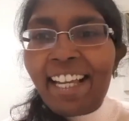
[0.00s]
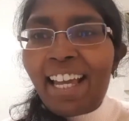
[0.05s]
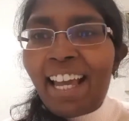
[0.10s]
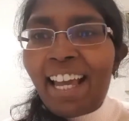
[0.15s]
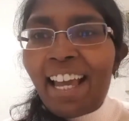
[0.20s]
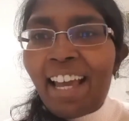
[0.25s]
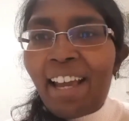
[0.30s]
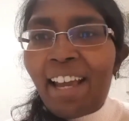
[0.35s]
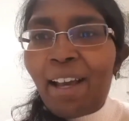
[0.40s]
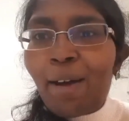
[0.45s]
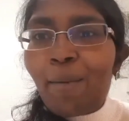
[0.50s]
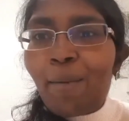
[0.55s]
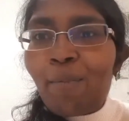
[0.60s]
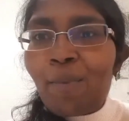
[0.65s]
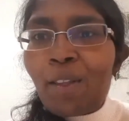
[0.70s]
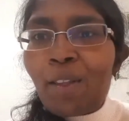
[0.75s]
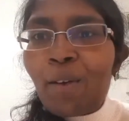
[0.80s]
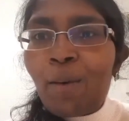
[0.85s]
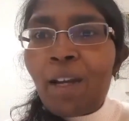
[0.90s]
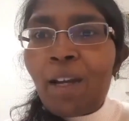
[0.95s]

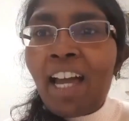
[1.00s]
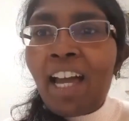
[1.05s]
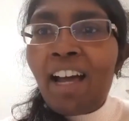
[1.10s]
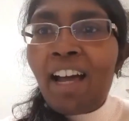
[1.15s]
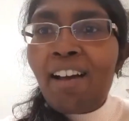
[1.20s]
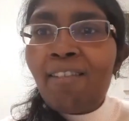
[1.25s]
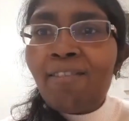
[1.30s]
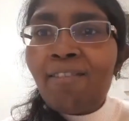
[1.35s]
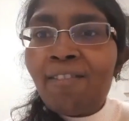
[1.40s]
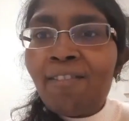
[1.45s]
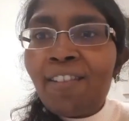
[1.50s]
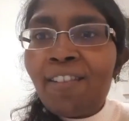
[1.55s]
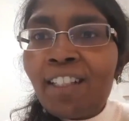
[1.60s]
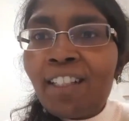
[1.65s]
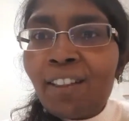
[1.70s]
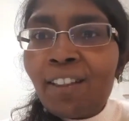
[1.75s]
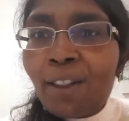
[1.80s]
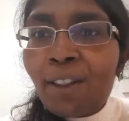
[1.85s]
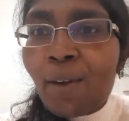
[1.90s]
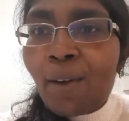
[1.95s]
We have
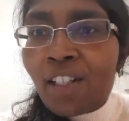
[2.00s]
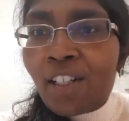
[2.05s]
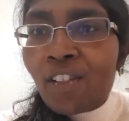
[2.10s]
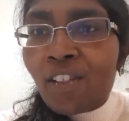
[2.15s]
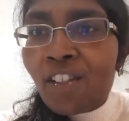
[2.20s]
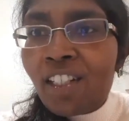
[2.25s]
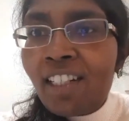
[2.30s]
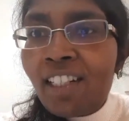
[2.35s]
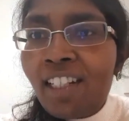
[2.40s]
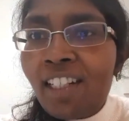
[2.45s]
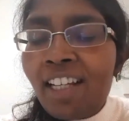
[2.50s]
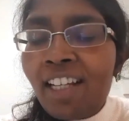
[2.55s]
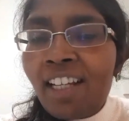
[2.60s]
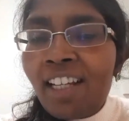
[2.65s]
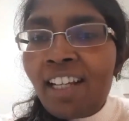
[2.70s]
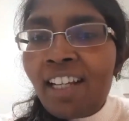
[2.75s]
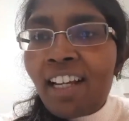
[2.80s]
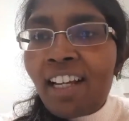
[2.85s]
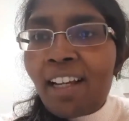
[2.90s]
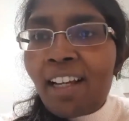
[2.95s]
another question.
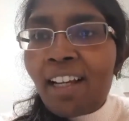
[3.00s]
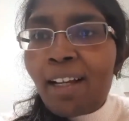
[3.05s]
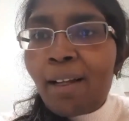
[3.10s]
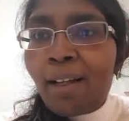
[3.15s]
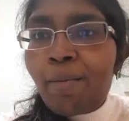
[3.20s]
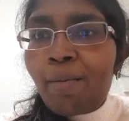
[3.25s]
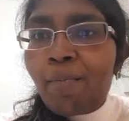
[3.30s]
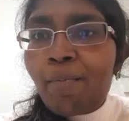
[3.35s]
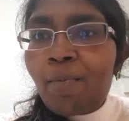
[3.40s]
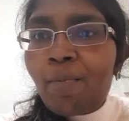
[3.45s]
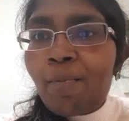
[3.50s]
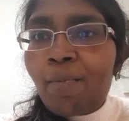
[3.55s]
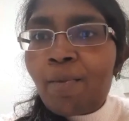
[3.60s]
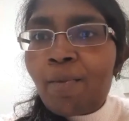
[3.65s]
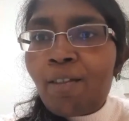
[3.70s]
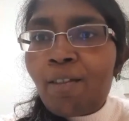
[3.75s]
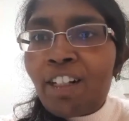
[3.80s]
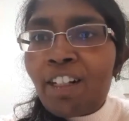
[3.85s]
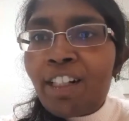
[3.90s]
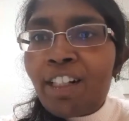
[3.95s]

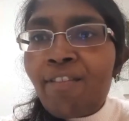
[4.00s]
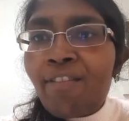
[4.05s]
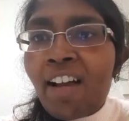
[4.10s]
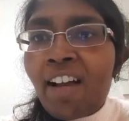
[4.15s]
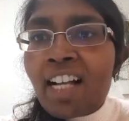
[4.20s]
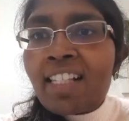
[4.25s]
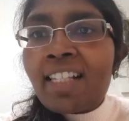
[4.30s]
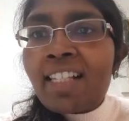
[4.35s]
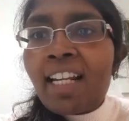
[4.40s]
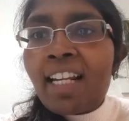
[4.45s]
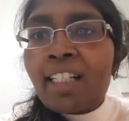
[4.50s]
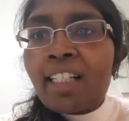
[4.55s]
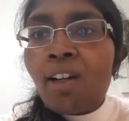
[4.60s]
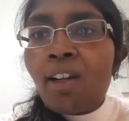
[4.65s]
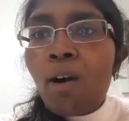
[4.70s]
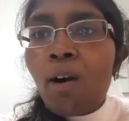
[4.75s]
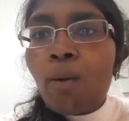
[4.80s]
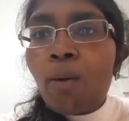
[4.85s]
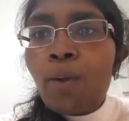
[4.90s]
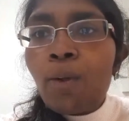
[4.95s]
Really fascinating
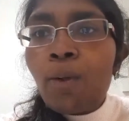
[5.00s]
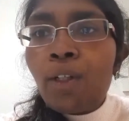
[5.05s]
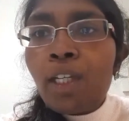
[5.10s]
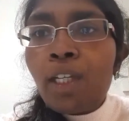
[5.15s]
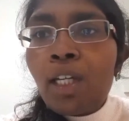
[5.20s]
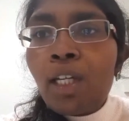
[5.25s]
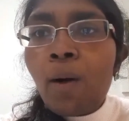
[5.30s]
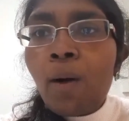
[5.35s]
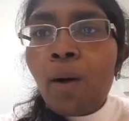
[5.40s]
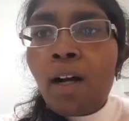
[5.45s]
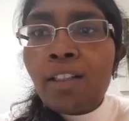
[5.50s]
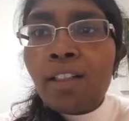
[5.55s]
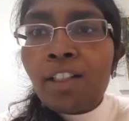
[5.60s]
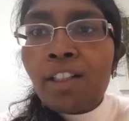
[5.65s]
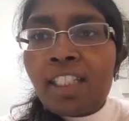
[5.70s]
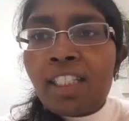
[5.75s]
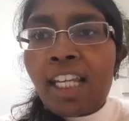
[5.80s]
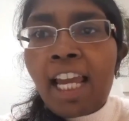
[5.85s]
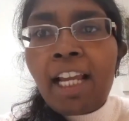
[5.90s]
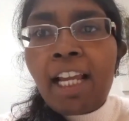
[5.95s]
talk. Will you
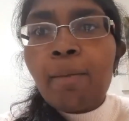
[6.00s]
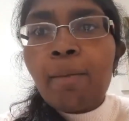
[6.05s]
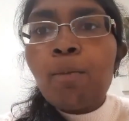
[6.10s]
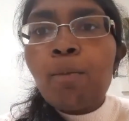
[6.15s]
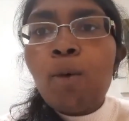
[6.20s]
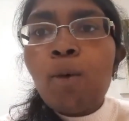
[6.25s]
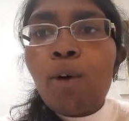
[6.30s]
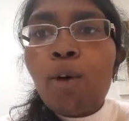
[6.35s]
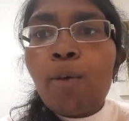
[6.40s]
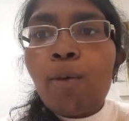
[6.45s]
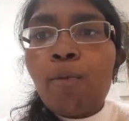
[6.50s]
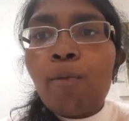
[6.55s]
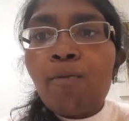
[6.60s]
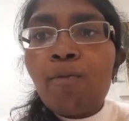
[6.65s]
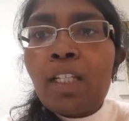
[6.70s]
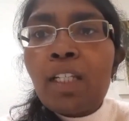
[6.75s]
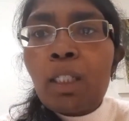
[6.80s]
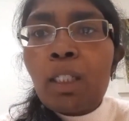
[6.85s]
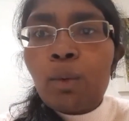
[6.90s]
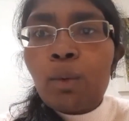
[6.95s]
undertake more
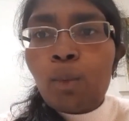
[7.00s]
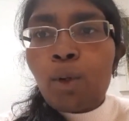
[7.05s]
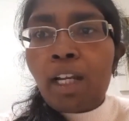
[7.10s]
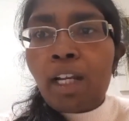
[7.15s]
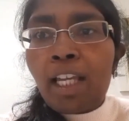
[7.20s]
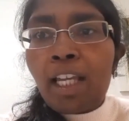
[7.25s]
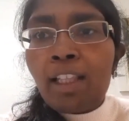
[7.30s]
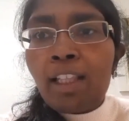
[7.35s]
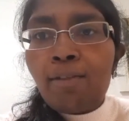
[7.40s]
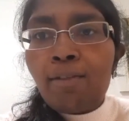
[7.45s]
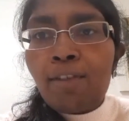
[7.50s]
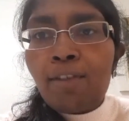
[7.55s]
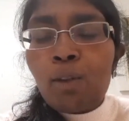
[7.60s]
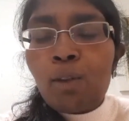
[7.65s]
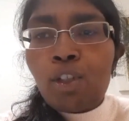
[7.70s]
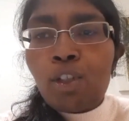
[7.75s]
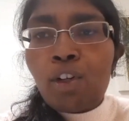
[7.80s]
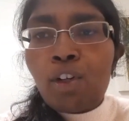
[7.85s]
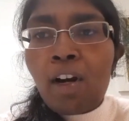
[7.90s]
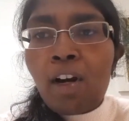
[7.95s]
fieldwork in the
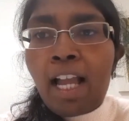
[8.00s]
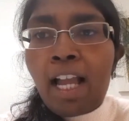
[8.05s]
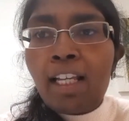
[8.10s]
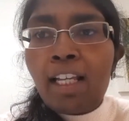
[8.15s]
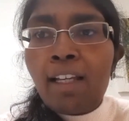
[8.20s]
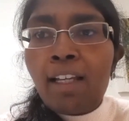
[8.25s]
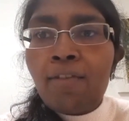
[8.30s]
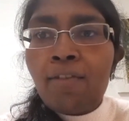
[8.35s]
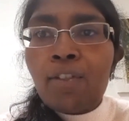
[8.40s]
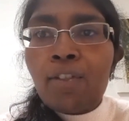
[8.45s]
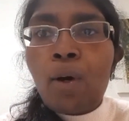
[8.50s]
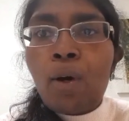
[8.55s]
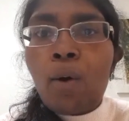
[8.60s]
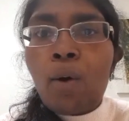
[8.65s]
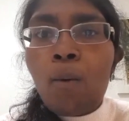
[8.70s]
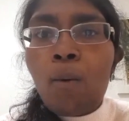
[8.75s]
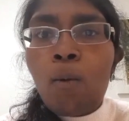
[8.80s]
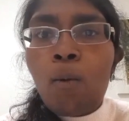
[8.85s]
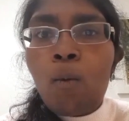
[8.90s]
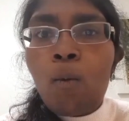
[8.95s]
future? And if
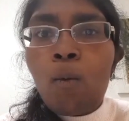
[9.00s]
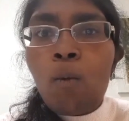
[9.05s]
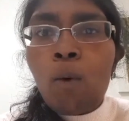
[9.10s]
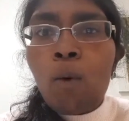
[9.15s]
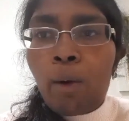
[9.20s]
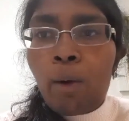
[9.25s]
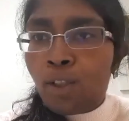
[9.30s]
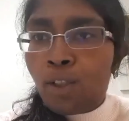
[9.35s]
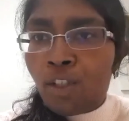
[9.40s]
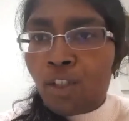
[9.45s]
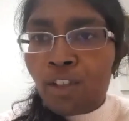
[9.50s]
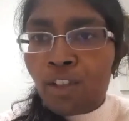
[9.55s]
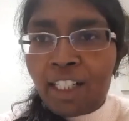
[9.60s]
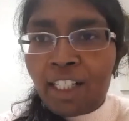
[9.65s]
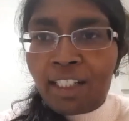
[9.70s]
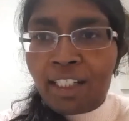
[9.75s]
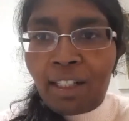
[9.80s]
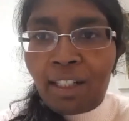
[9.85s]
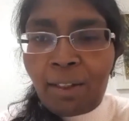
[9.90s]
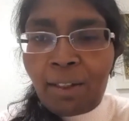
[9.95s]
so, where would you
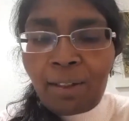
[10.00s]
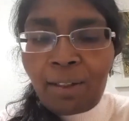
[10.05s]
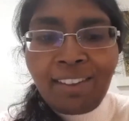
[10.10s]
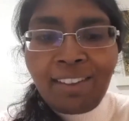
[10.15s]
like to go?